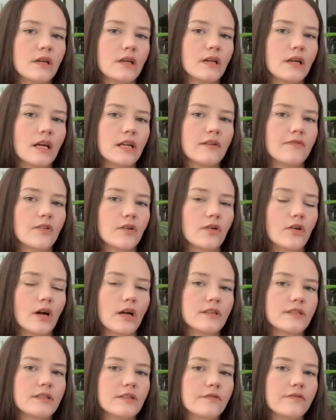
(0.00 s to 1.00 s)
kind of
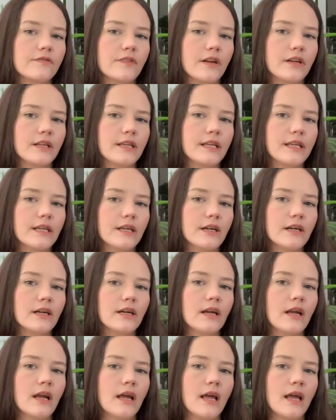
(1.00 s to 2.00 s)
across the front here,
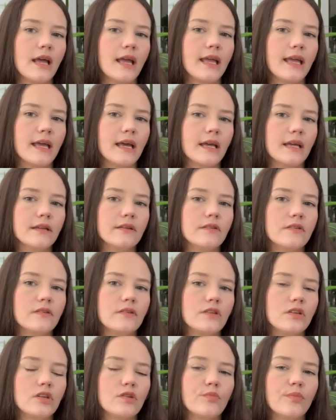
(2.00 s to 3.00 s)
and
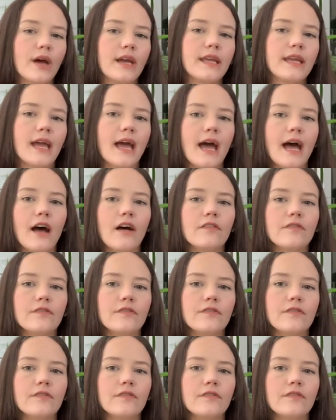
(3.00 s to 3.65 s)
you might have